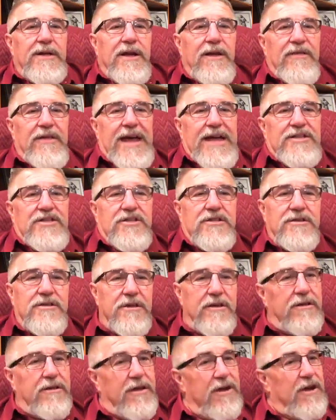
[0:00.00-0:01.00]
Uh, that's
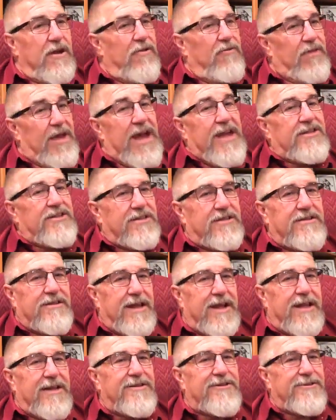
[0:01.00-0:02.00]
you know that's
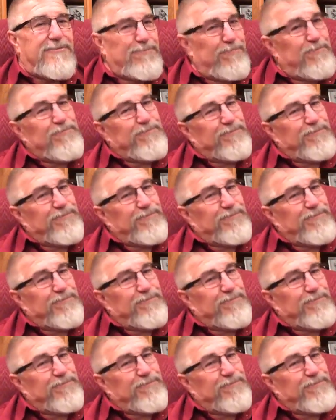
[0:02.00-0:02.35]
that's